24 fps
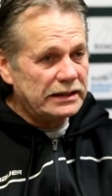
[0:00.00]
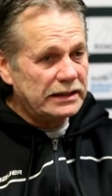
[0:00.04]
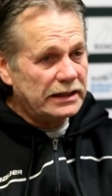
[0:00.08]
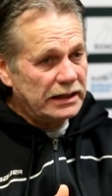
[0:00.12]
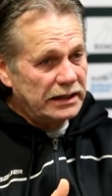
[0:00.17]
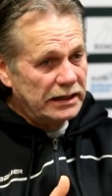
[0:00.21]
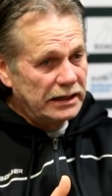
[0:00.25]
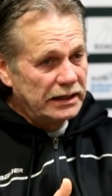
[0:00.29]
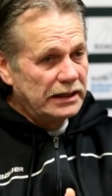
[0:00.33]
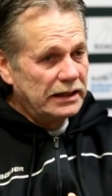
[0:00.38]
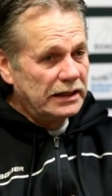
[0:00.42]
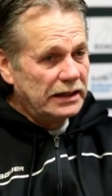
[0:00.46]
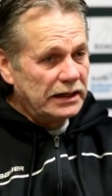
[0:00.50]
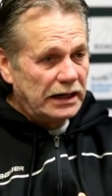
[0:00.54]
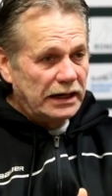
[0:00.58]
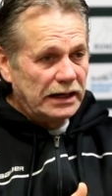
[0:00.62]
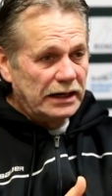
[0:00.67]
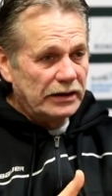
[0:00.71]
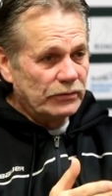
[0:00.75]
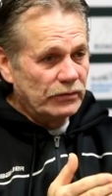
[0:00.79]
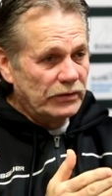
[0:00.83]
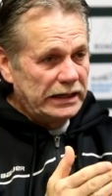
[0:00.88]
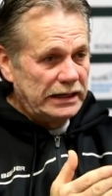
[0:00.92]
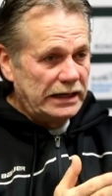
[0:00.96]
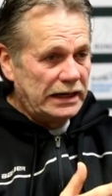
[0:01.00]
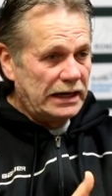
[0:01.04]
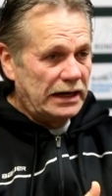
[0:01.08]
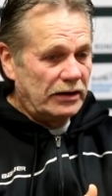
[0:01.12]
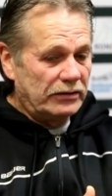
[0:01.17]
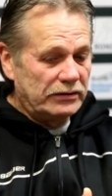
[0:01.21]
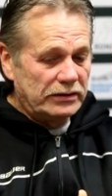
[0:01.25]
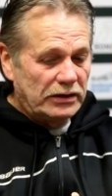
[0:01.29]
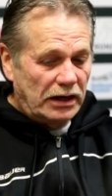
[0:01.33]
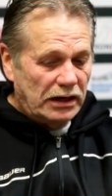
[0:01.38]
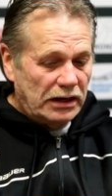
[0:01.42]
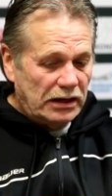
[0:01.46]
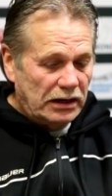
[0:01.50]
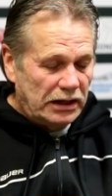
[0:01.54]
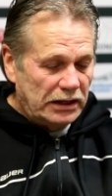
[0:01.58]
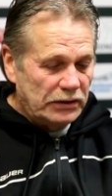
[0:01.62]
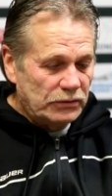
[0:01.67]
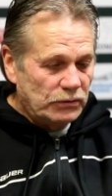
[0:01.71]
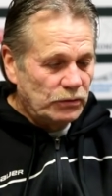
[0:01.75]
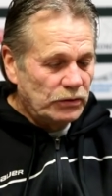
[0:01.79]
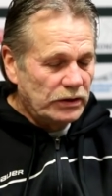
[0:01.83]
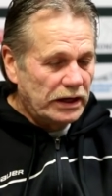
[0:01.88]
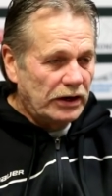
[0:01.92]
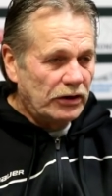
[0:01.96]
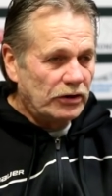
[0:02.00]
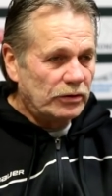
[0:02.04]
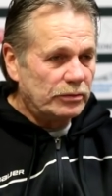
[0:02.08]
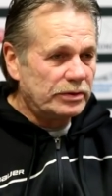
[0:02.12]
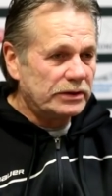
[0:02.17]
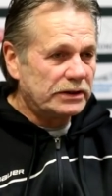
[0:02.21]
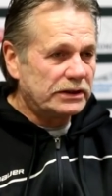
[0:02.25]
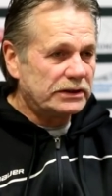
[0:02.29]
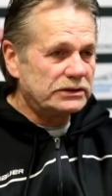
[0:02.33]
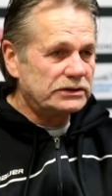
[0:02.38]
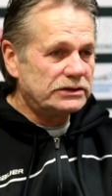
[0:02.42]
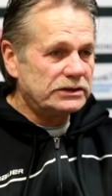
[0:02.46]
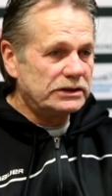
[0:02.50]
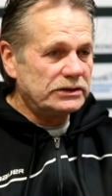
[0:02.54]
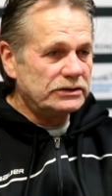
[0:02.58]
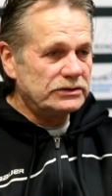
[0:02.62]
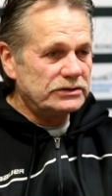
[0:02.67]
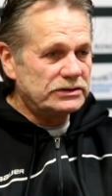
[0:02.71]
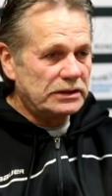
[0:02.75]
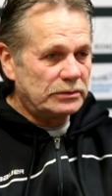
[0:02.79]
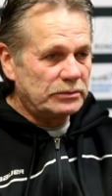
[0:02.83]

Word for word: And they, uh, right now, knock on wood, I hope it continues.